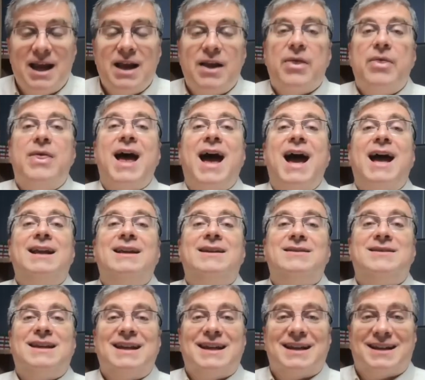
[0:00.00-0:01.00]
That
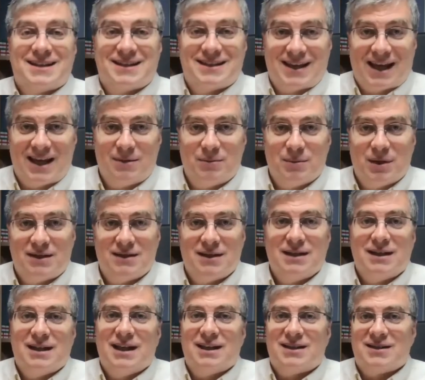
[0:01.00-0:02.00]
is excitement.
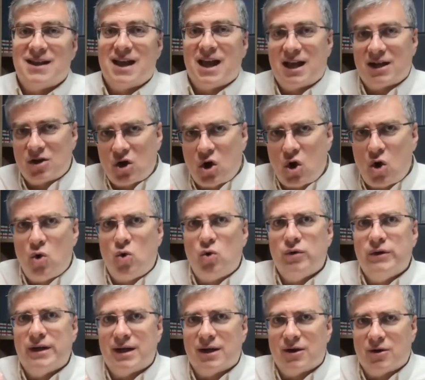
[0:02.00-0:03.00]
It's not
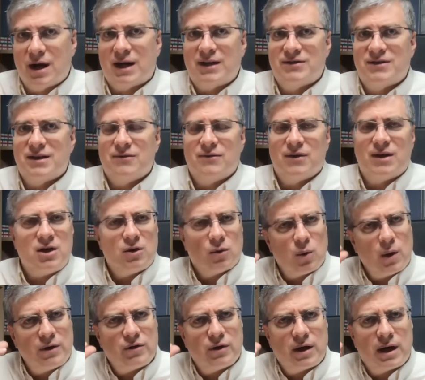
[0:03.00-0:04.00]
cold and aggressive and you're
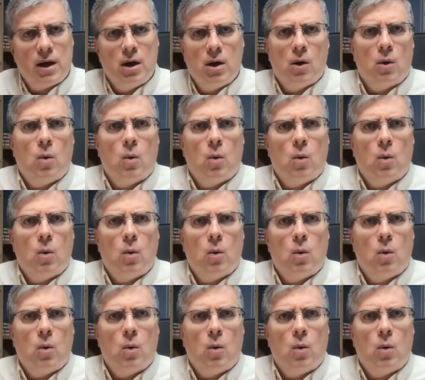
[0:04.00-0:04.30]
wondering,